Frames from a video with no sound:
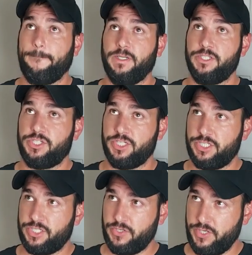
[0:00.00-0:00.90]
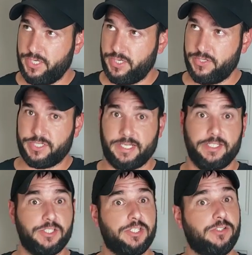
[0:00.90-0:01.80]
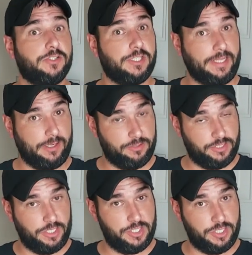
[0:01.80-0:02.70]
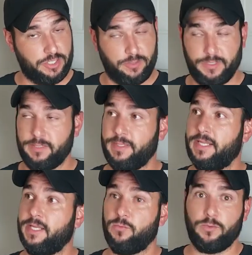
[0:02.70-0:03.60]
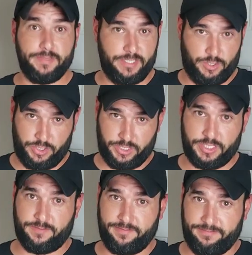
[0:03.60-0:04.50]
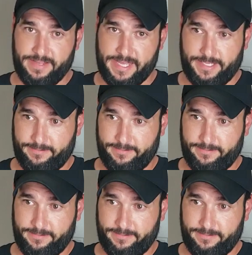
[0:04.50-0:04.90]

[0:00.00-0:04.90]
but just so you know, stainless steel is allowed to touch aluminum and it will be just fine.